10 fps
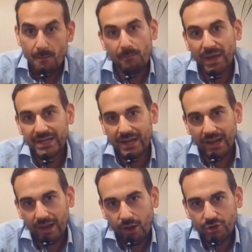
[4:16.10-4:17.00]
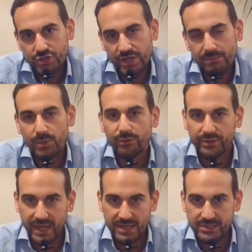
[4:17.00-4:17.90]
but in a large number of
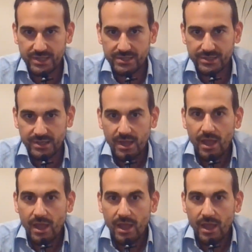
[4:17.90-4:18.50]
cases,